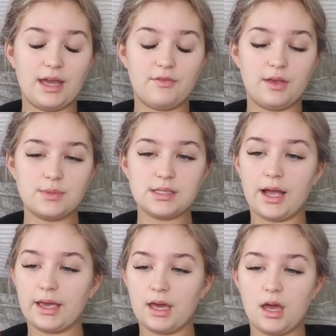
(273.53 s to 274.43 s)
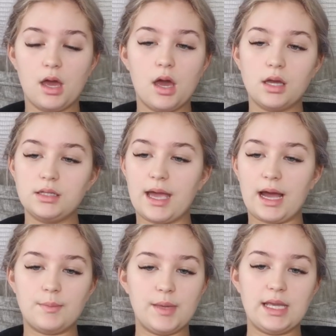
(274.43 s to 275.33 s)
If he was like, yeah,
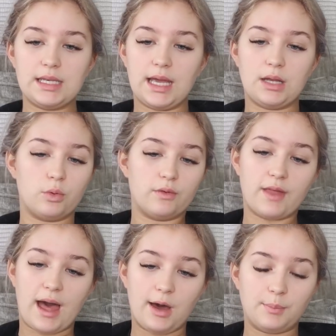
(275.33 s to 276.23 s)
I mean it and all of that,